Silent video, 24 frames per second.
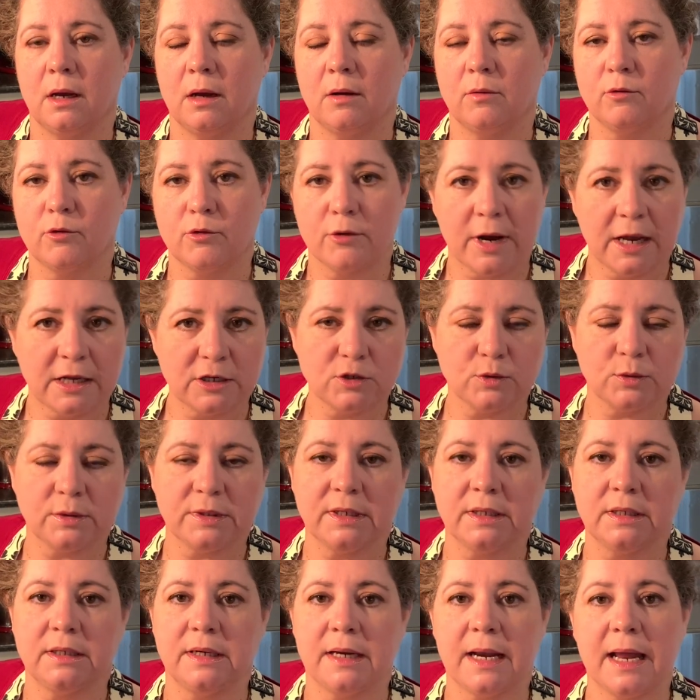gradually,
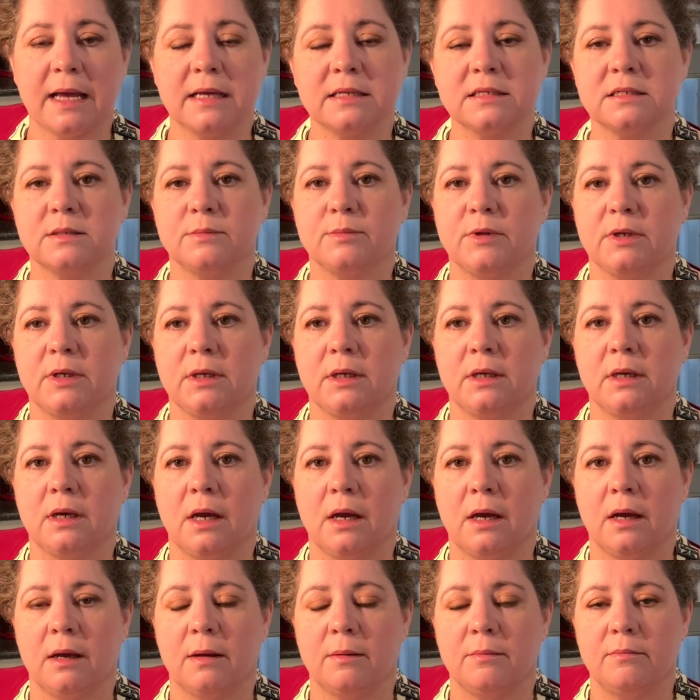and it has to be
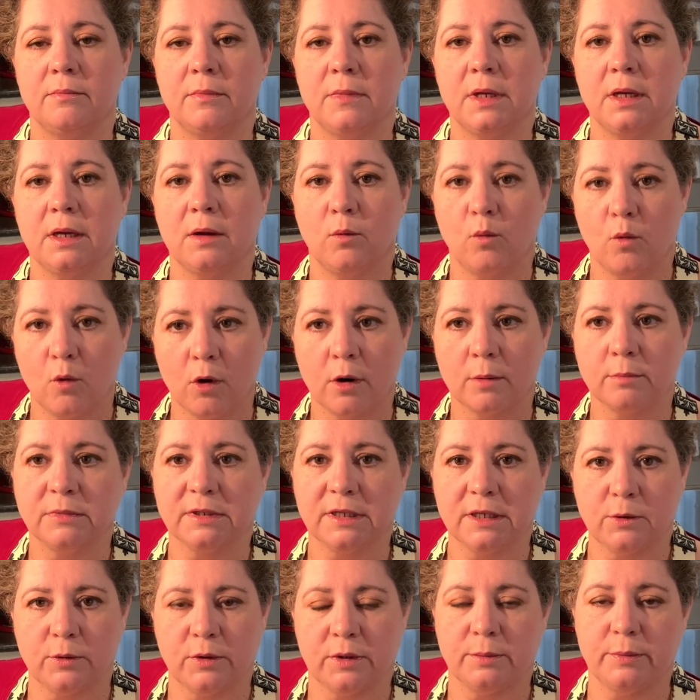a warm
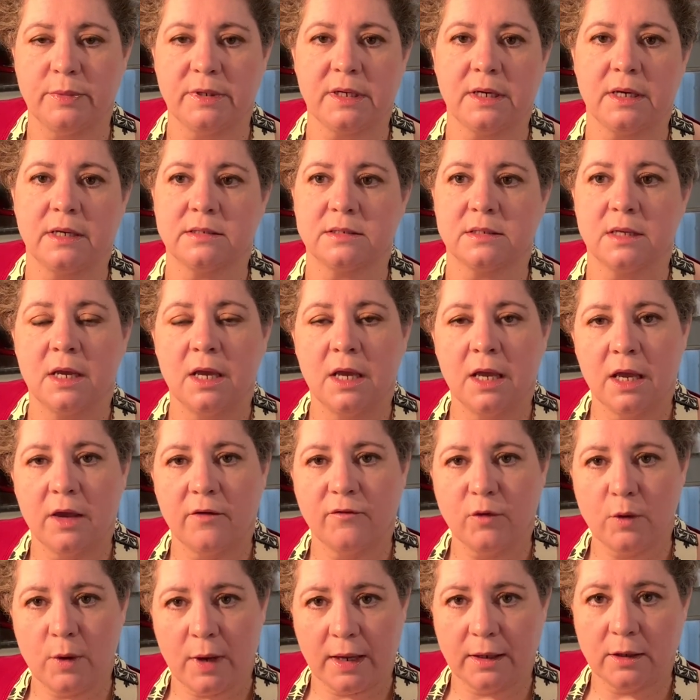liquid, because if
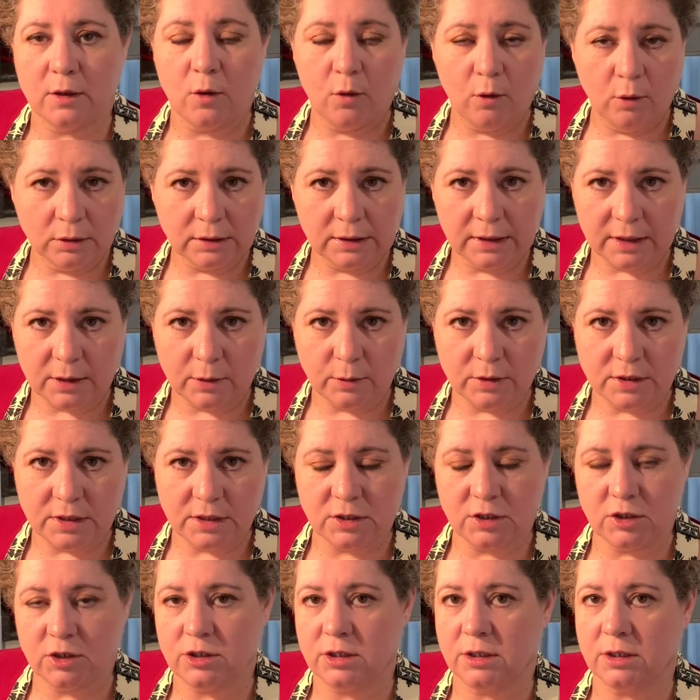you add cold liquids, it's
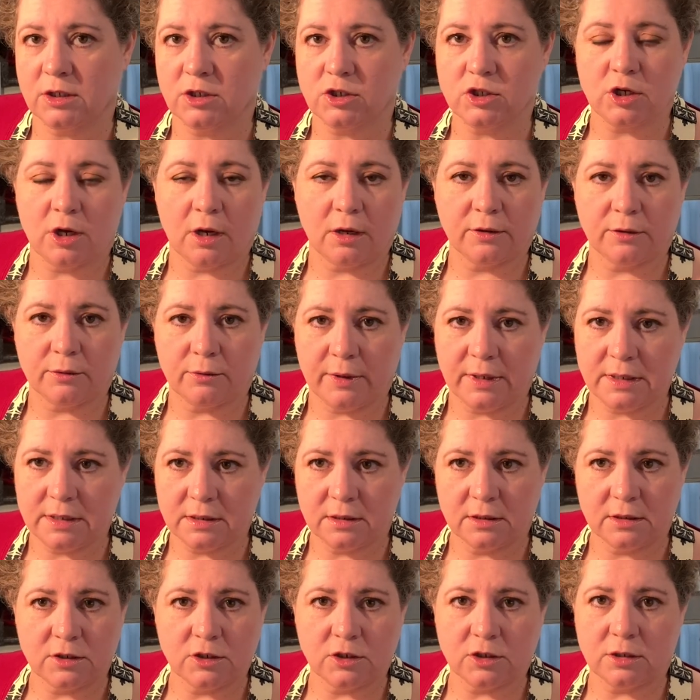just going to shock the rice and
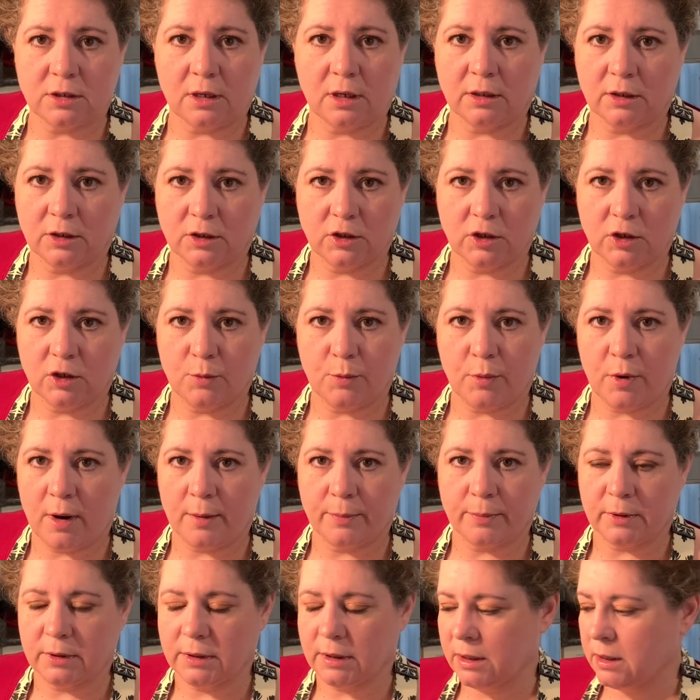it's just not going to cook
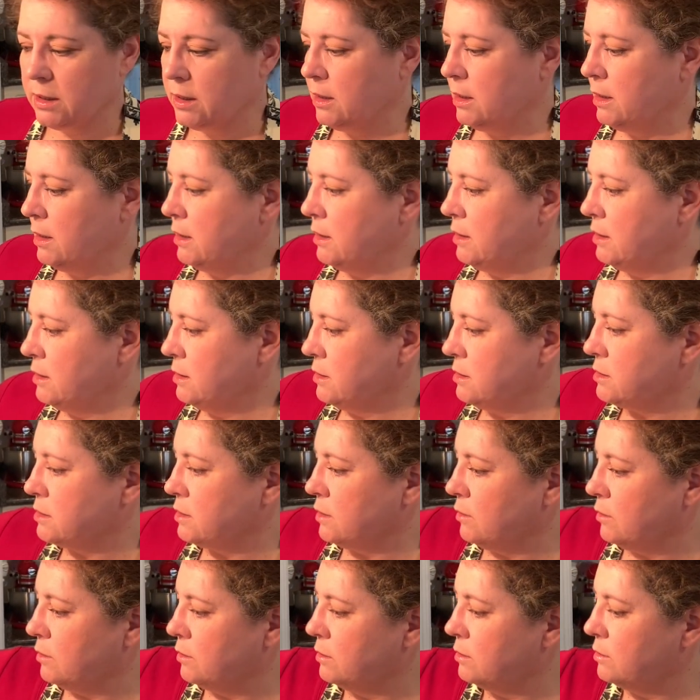properly.
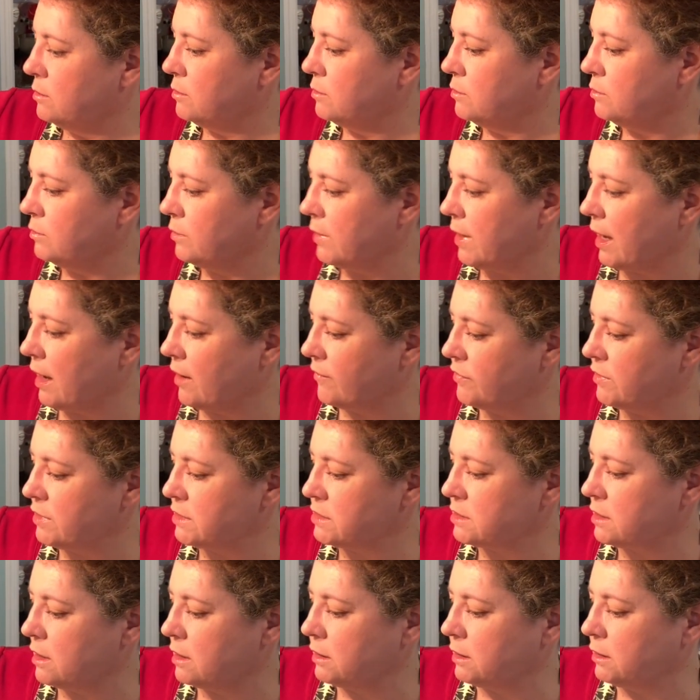So we have this
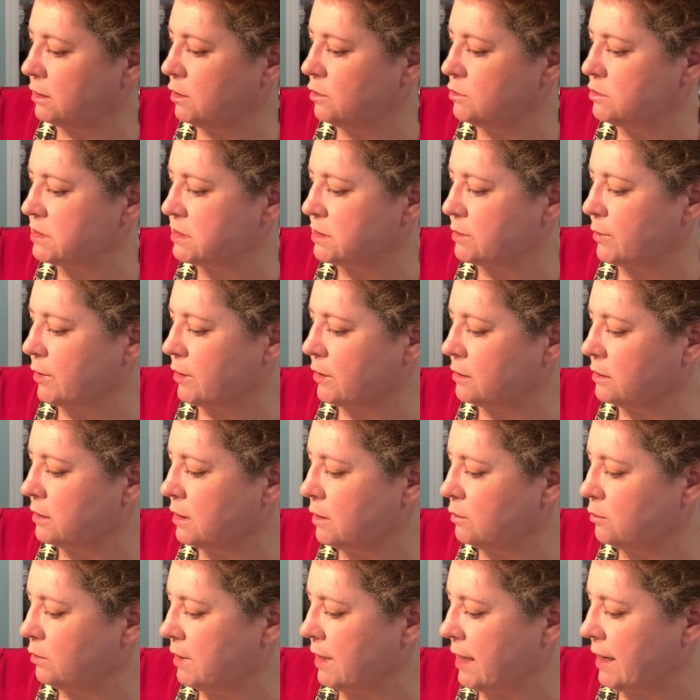on a low simmer and
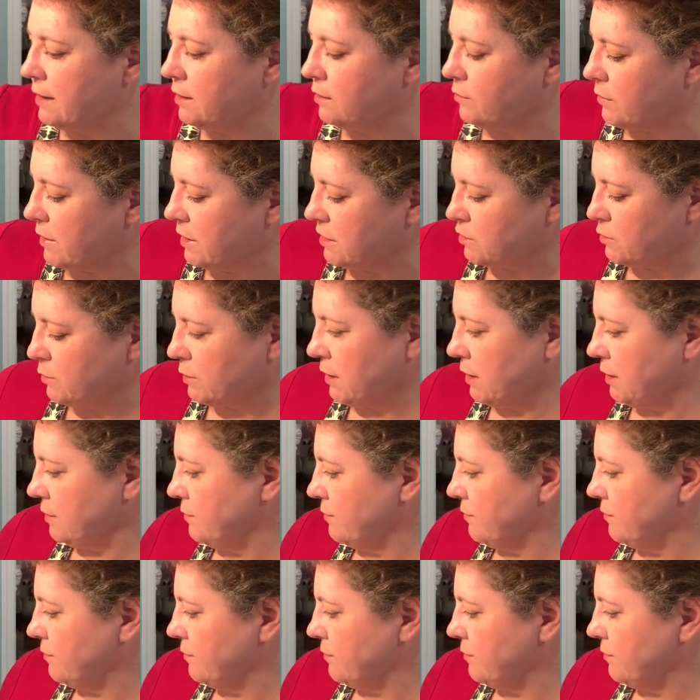we'll add it gradually.